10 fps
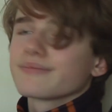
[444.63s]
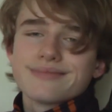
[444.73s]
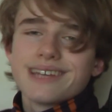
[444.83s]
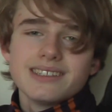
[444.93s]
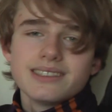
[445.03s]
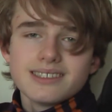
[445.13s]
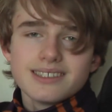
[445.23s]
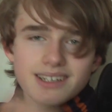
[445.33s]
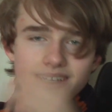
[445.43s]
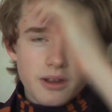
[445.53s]
I'm
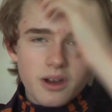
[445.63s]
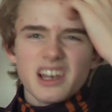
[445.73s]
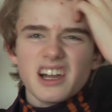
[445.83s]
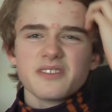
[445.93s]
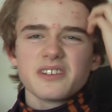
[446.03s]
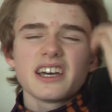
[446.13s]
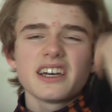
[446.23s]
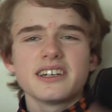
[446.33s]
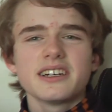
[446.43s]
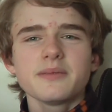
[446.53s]
not in love with it.
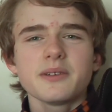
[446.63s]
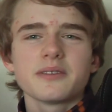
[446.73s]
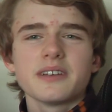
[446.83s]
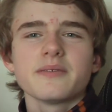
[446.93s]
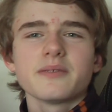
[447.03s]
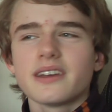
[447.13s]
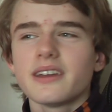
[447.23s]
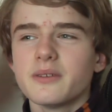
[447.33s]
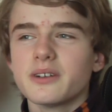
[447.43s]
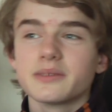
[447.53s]
I'm not in love with
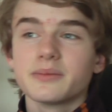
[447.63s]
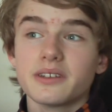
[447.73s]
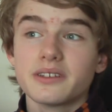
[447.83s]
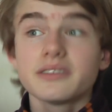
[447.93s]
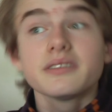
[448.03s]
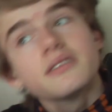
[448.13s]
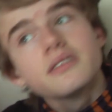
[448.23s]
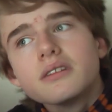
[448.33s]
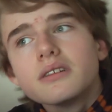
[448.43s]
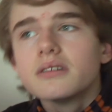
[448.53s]
anyone to be honest.
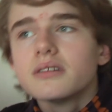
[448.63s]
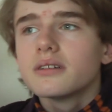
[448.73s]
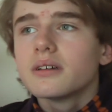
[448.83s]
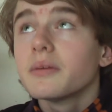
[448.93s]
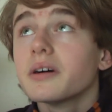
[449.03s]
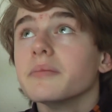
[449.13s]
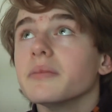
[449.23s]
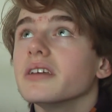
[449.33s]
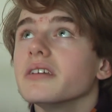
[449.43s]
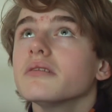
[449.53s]
I might
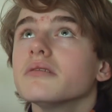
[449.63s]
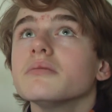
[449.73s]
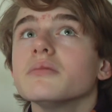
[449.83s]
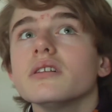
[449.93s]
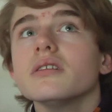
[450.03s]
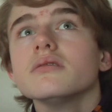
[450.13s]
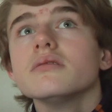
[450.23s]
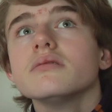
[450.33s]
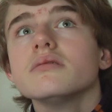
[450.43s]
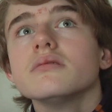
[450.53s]
be, but
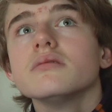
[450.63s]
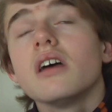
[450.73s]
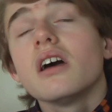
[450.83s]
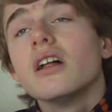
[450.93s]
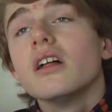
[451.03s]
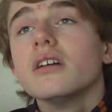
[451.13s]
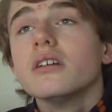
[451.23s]
ah.